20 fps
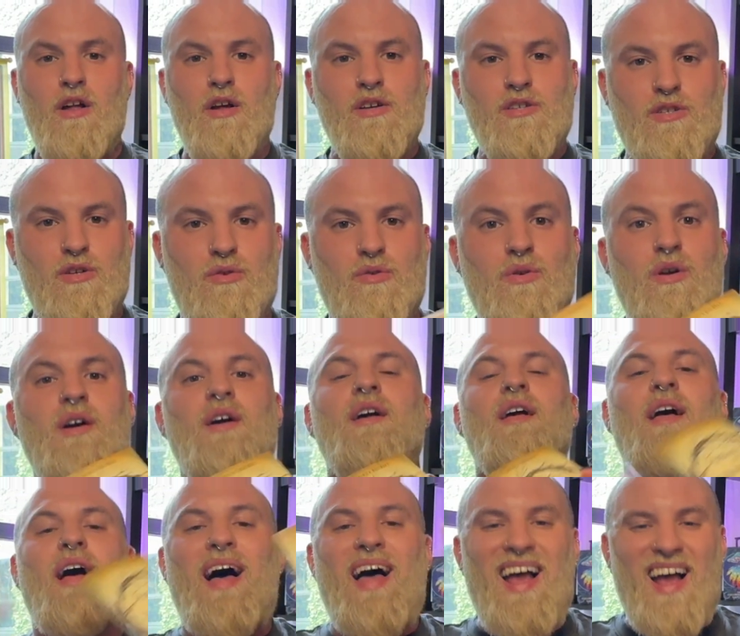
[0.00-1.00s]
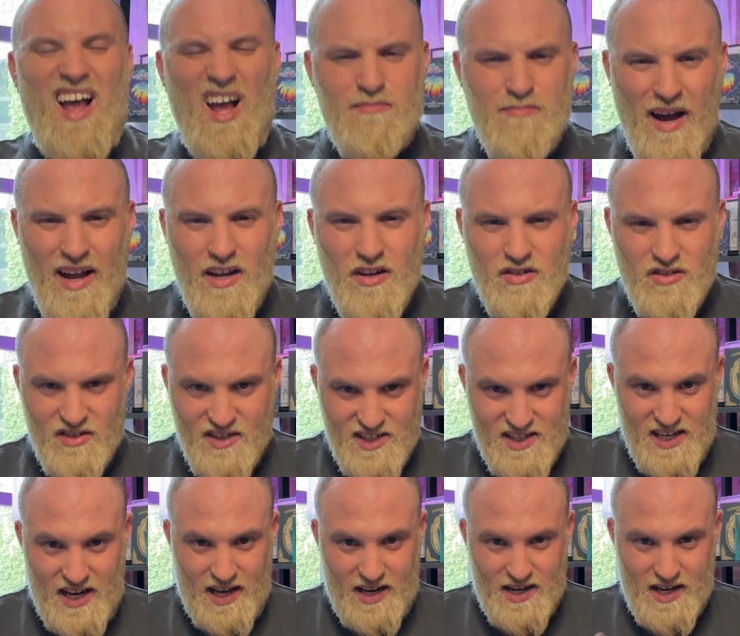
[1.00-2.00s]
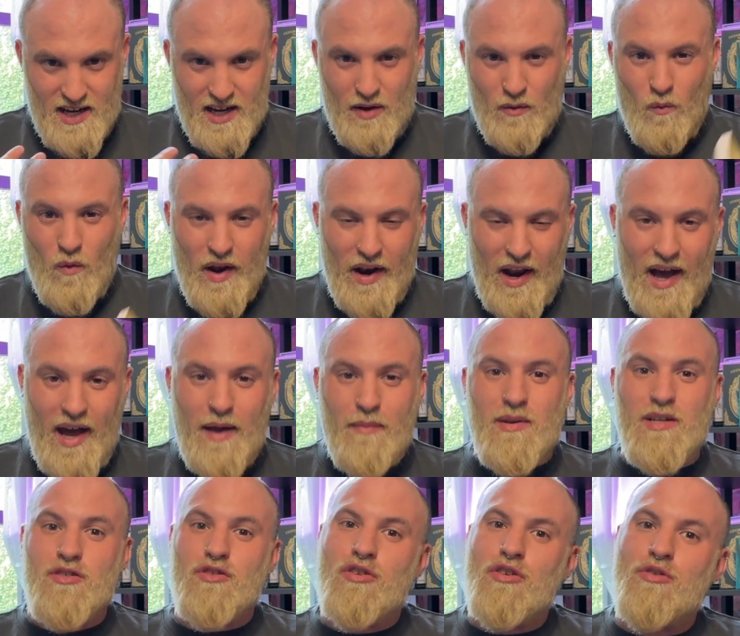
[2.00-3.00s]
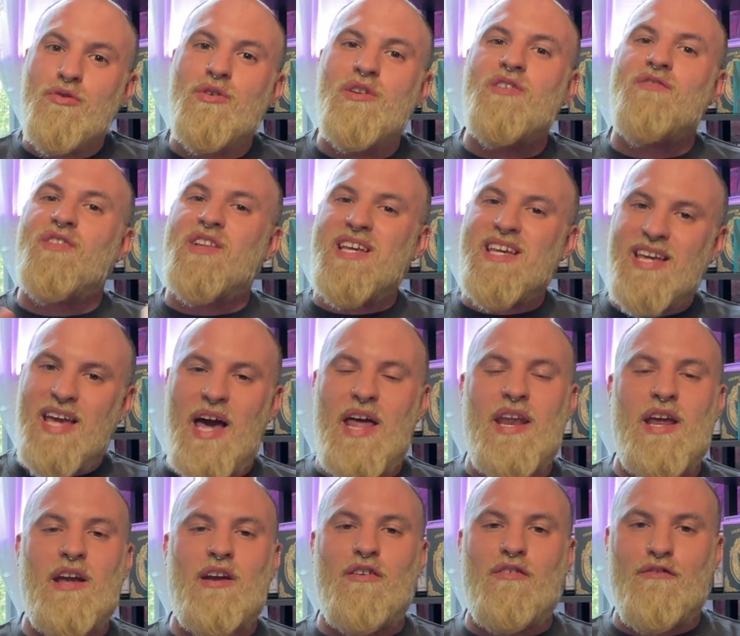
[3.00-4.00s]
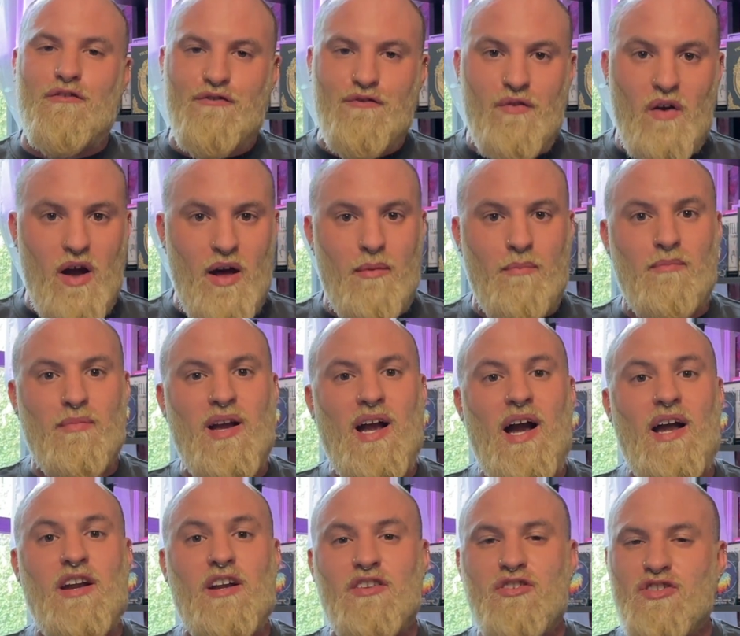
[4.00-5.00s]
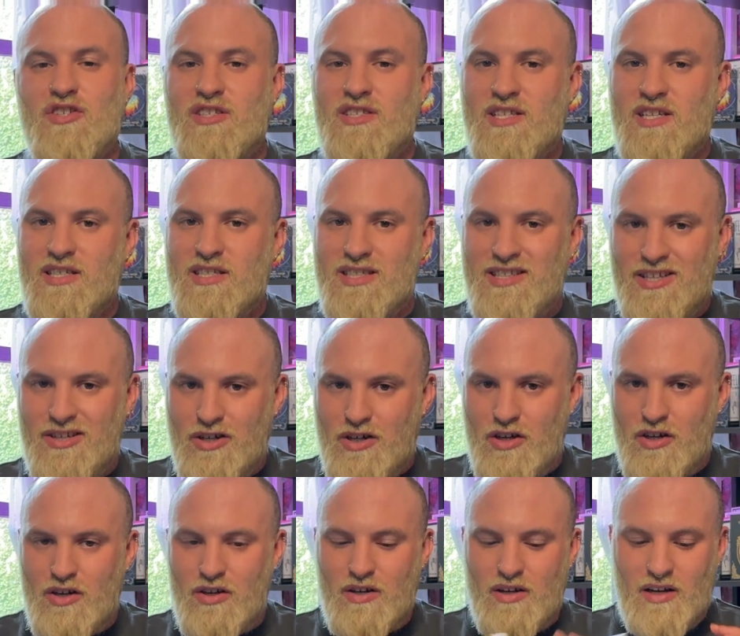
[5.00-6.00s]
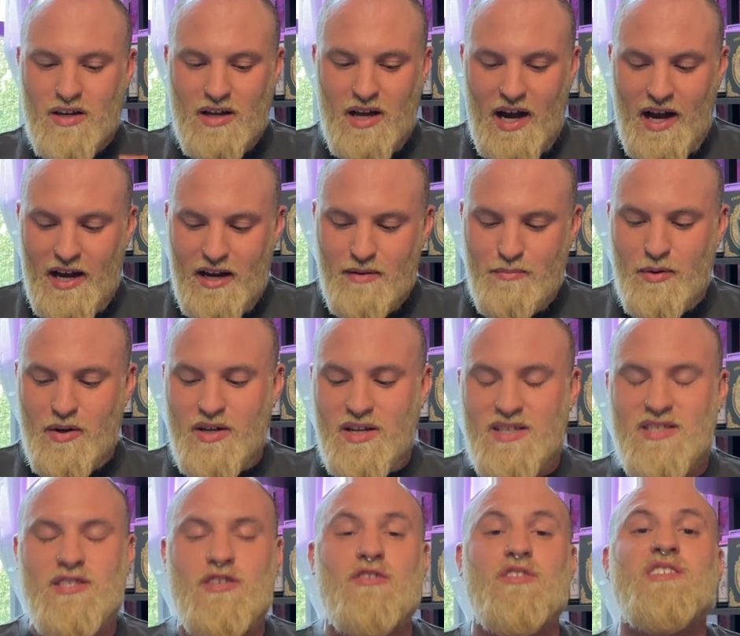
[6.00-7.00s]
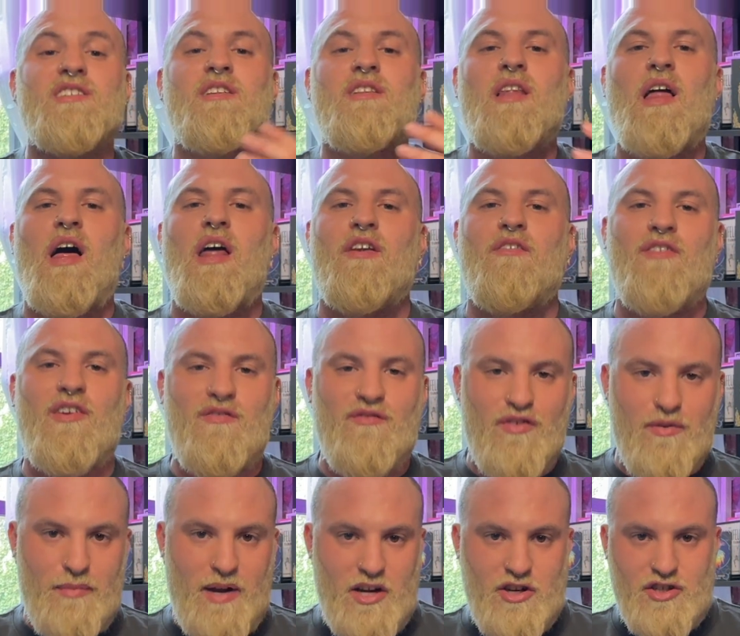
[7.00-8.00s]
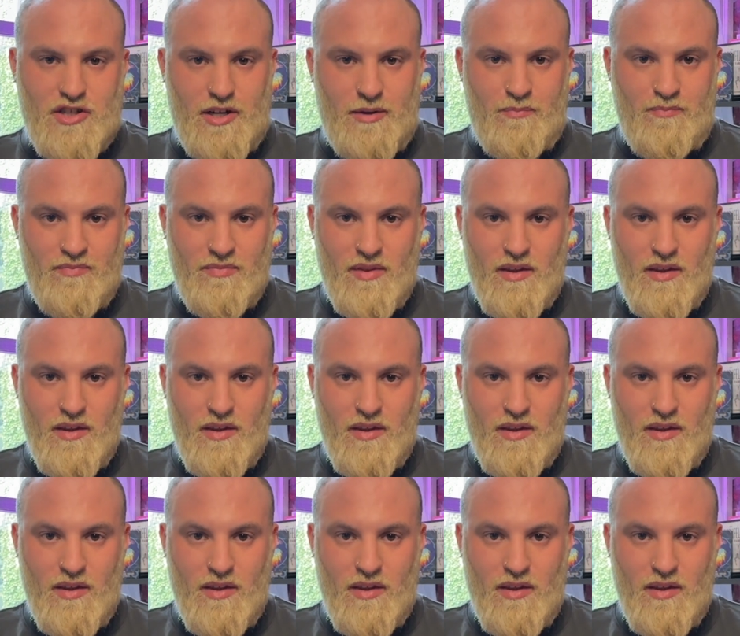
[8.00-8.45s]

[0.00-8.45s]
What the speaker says: So my understanding and what I'm intuitively getting from kind of just this little guidebook is there is a lot of information.